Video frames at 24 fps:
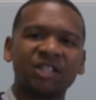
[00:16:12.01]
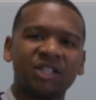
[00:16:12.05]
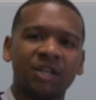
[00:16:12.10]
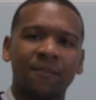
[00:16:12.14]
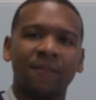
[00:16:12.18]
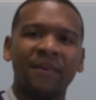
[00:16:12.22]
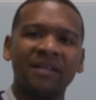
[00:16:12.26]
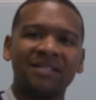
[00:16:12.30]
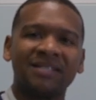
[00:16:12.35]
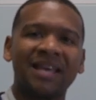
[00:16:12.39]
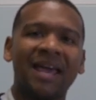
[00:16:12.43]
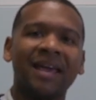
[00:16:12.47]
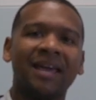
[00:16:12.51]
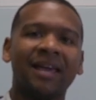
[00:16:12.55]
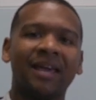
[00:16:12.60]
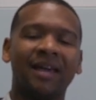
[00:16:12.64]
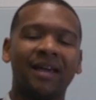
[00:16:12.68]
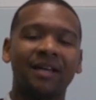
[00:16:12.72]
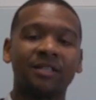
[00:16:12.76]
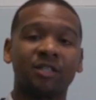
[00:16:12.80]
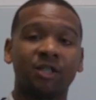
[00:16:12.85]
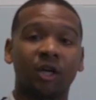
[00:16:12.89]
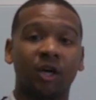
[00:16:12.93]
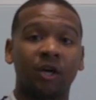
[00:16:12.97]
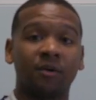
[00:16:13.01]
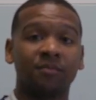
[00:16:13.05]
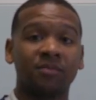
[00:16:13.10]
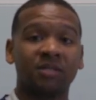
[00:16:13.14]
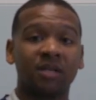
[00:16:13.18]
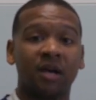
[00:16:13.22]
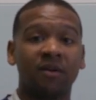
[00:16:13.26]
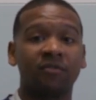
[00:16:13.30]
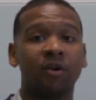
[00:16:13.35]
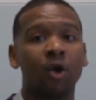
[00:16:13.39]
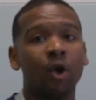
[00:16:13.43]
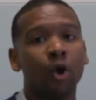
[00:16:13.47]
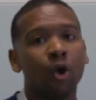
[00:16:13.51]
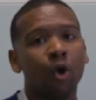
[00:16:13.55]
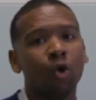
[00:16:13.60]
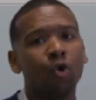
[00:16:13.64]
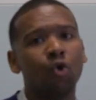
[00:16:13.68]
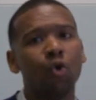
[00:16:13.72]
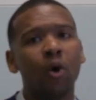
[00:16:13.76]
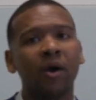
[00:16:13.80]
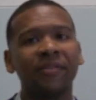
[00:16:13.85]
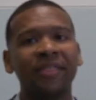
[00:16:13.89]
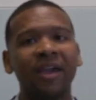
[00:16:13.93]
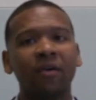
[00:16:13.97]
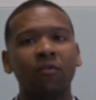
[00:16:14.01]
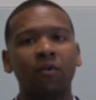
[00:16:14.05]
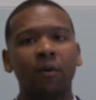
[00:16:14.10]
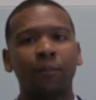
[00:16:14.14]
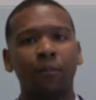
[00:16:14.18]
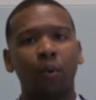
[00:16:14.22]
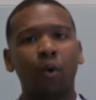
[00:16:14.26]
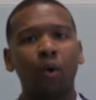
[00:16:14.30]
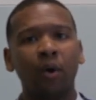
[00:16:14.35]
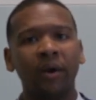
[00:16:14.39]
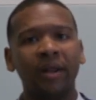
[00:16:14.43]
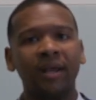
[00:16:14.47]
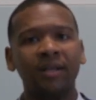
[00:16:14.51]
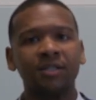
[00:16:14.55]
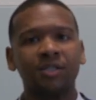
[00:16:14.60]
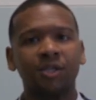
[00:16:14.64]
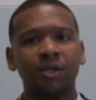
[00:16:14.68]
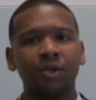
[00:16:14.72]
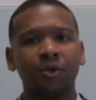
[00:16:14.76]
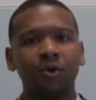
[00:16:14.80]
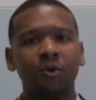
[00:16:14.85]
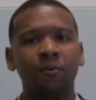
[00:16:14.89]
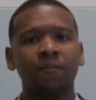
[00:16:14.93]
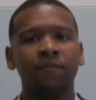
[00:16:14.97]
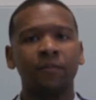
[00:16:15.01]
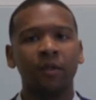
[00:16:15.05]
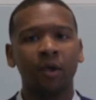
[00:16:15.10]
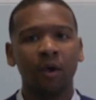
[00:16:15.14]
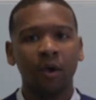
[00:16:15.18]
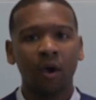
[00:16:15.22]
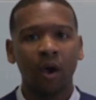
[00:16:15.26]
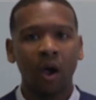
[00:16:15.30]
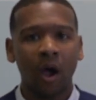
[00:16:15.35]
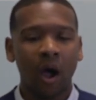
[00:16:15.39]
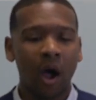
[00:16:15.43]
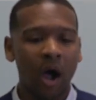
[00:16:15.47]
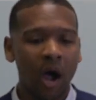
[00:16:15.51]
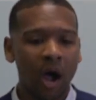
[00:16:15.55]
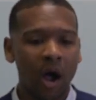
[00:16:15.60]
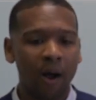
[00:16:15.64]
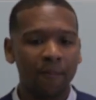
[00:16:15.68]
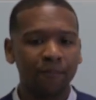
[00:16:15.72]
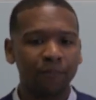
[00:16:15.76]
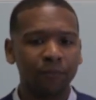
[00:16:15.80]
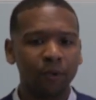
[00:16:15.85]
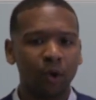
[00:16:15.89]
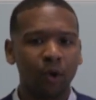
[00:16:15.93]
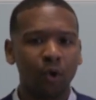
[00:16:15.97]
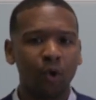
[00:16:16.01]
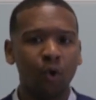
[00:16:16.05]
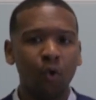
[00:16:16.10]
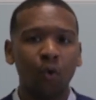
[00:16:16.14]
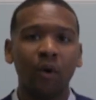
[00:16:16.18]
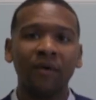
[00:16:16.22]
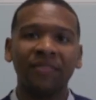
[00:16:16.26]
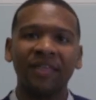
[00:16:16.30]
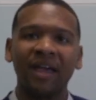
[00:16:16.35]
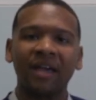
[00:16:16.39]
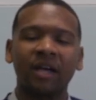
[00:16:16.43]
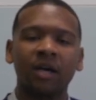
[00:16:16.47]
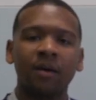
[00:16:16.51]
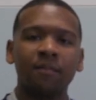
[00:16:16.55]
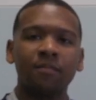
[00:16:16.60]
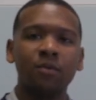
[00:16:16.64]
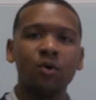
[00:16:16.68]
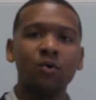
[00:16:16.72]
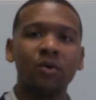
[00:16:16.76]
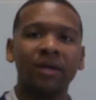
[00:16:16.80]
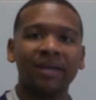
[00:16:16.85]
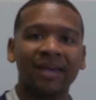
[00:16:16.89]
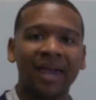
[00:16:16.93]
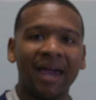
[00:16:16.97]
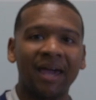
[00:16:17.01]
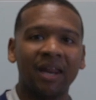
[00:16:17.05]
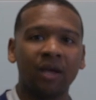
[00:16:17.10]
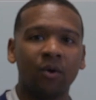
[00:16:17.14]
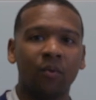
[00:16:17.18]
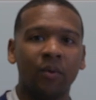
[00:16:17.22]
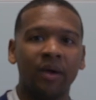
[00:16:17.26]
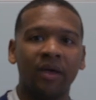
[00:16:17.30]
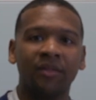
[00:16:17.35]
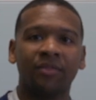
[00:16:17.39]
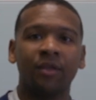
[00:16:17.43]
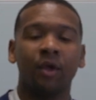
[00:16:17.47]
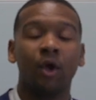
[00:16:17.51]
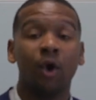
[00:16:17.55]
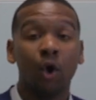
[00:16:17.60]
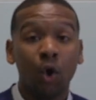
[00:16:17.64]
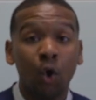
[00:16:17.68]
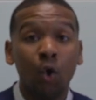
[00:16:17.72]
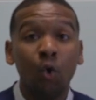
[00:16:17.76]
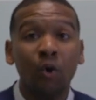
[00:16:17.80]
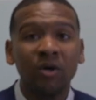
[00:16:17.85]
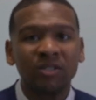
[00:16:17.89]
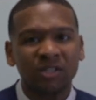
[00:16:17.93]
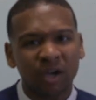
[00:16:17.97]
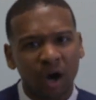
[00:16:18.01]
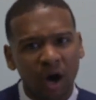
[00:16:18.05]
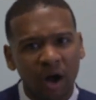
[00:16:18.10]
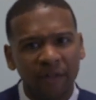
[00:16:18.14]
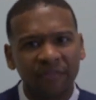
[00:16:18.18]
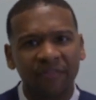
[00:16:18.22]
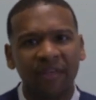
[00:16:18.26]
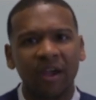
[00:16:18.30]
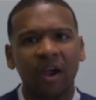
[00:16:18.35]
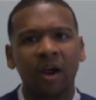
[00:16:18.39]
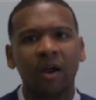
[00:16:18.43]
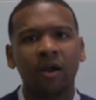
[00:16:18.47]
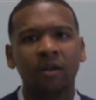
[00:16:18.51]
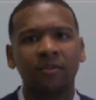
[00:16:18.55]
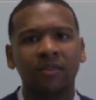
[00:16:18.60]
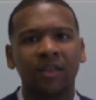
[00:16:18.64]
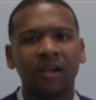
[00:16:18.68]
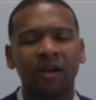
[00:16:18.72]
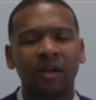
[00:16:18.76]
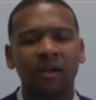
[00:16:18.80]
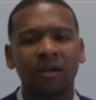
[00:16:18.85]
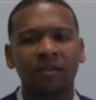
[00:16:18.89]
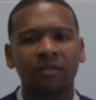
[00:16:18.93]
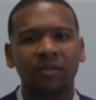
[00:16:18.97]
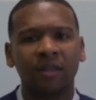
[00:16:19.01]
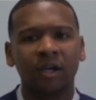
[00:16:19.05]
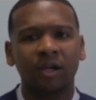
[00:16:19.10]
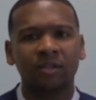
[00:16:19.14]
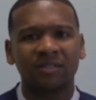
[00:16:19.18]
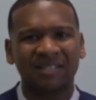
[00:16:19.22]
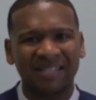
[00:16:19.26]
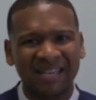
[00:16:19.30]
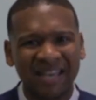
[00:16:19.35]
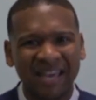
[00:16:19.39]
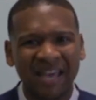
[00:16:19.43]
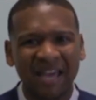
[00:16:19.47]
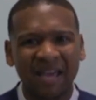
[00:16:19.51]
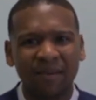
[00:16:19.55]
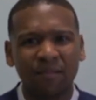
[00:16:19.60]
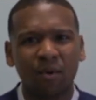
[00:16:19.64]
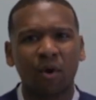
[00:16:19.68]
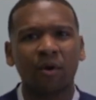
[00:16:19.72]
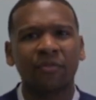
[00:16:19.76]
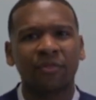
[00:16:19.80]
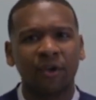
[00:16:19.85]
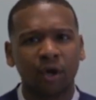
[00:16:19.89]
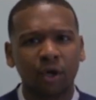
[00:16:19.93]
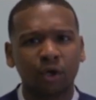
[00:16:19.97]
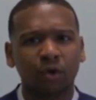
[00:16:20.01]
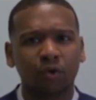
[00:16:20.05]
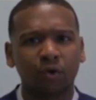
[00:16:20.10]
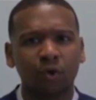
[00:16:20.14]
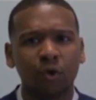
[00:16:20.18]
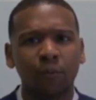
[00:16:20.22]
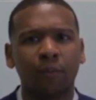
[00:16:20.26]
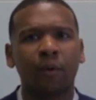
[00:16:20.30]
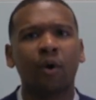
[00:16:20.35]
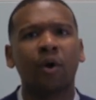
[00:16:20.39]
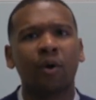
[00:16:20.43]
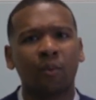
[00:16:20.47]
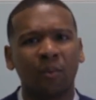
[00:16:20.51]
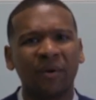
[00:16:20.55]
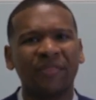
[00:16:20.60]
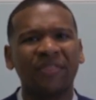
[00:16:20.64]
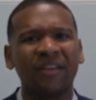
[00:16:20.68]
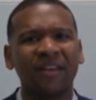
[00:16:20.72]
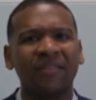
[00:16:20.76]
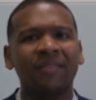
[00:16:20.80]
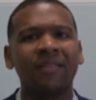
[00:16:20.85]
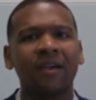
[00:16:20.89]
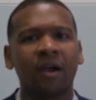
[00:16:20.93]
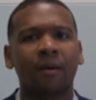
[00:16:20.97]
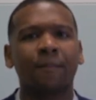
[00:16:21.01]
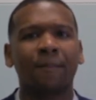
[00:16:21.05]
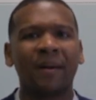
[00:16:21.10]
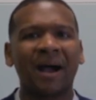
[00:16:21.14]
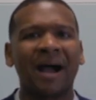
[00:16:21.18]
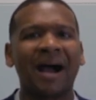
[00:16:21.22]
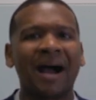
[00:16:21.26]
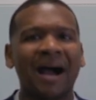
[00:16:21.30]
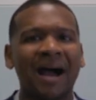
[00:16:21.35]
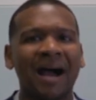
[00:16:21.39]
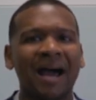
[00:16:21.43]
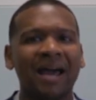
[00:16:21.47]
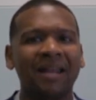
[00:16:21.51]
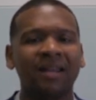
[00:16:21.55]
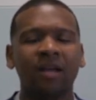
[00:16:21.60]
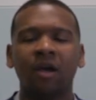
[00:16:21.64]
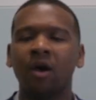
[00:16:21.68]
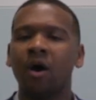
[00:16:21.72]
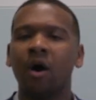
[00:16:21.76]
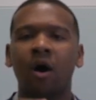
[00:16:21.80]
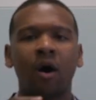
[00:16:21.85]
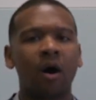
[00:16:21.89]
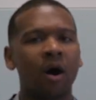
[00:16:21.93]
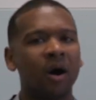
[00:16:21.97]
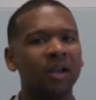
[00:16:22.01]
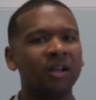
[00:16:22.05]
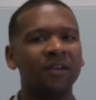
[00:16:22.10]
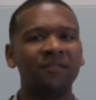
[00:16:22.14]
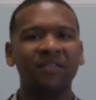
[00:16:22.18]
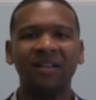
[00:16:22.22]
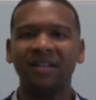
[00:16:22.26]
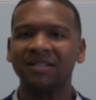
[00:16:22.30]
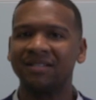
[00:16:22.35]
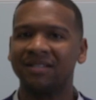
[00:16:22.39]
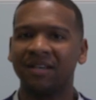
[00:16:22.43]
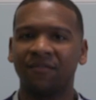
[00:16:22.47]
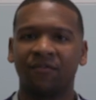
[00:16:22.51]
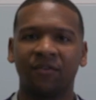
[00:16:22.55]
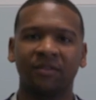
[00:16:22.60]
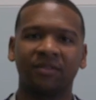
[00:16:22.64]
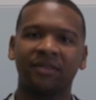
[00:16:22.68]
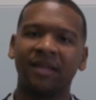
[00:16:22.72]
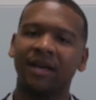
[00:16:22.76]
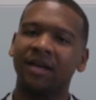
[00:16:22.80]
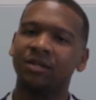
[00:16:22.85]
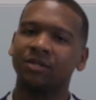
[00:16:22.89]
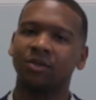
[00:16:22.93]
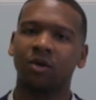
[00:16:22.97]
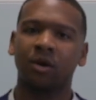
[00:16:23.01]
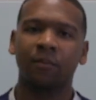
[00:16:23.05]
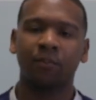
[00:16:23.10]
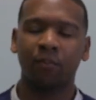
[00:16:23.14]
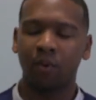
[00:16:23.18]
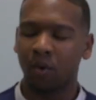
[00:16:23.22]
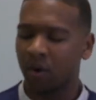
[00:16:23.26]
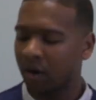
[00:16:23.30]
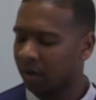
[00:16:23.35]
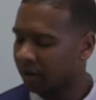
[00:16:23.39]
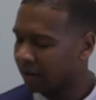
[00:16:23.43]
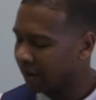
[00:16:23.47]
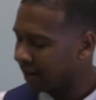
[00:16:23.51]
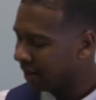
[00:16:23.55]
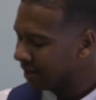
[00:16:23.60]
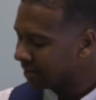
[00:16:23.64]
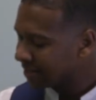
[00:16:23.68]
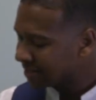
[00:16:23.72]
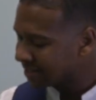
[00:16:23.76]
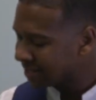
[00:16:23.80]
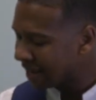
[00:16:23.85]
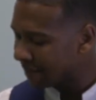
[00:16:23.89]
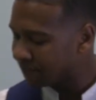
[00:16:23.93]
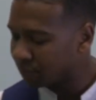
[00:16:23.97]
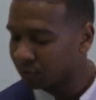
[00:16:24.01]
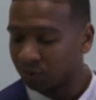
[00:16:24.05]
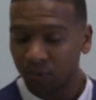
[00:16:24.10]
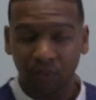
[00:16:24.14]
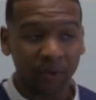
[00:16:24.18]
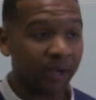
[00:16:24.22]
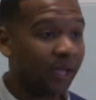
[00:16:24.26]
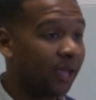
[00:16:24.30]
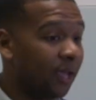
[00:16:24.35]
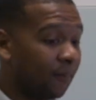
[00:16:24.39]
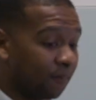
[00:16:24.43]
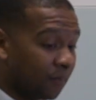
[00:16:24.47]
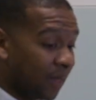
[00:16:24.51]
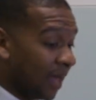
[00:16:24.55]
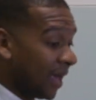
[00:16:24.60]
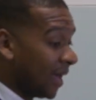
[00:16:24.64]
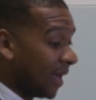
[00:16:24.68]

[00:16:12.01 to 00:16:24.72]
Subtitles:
should be taking in terms of who are they reporting to, who are they communicating with, who is on their team or their group or within their pod. All of these different things are important. Step 3